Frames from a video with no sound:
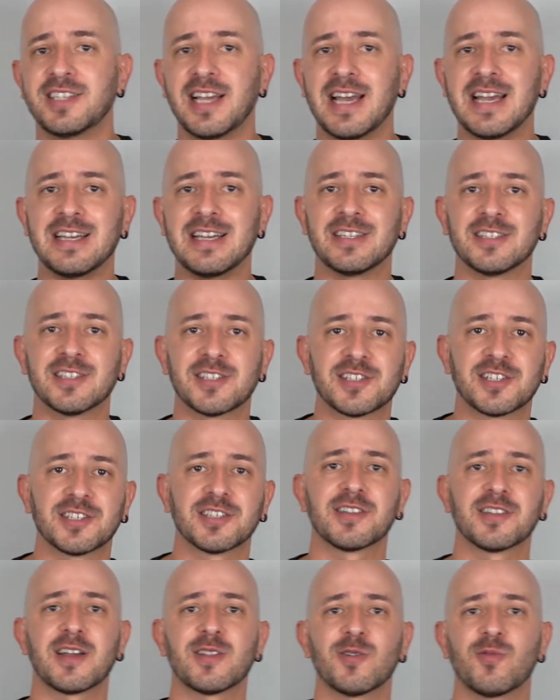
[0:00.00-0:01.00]
Daniels, and
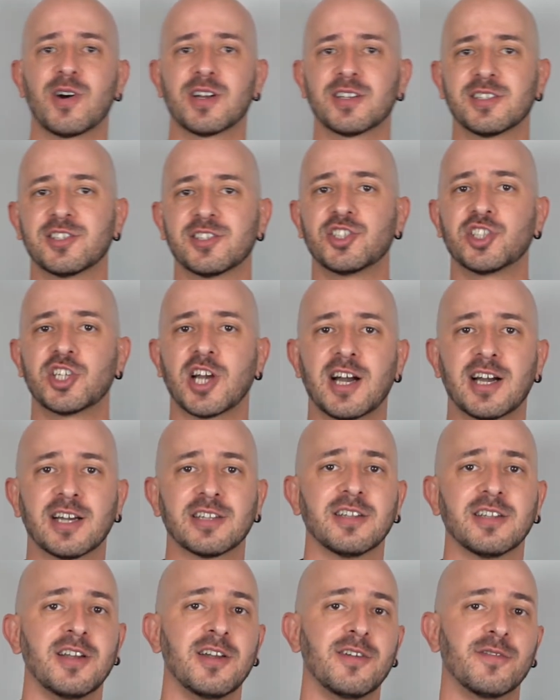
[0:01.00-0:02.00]
another one is
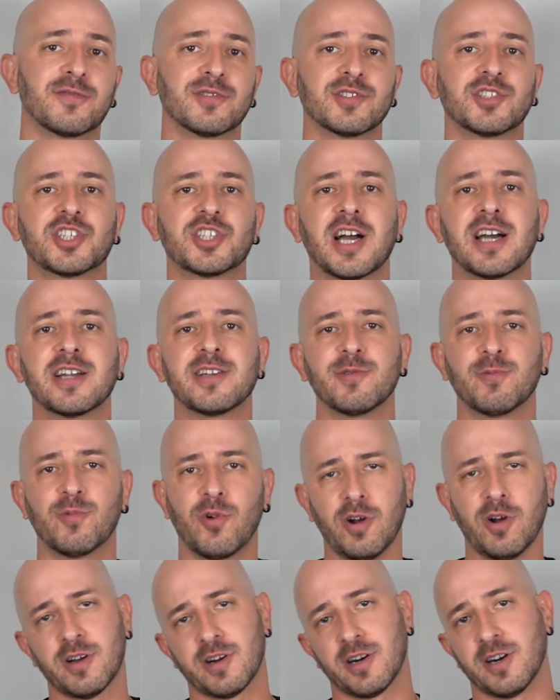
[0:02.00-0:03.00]
John for Johnny
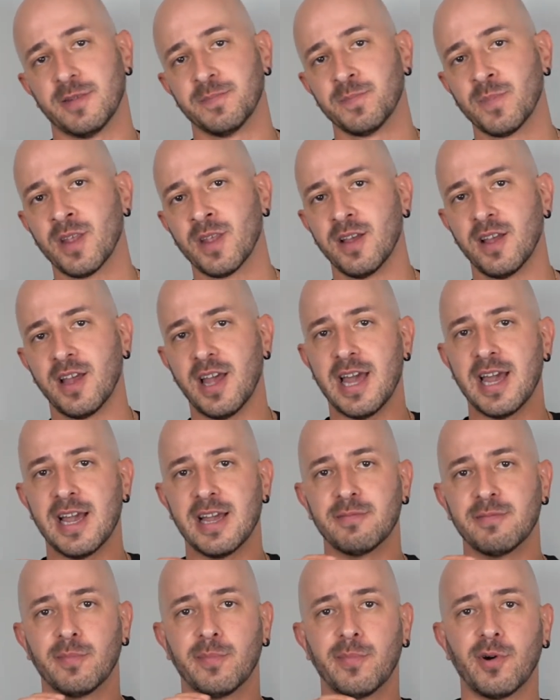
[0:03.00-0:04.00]
Walker.
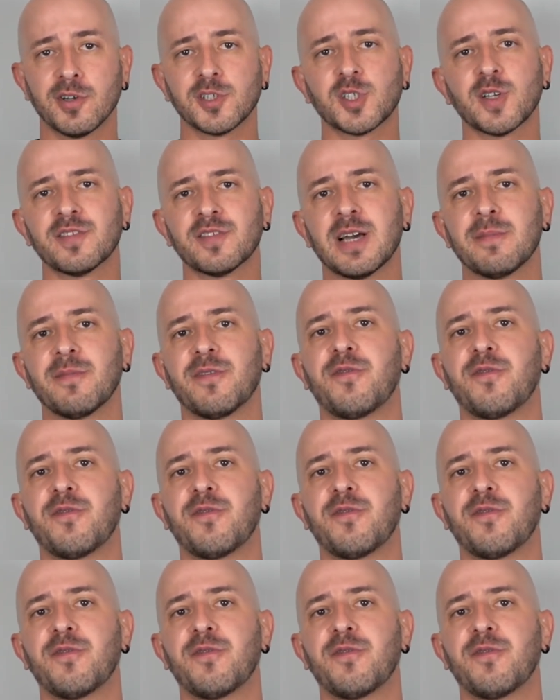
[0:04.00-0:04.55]
And both of them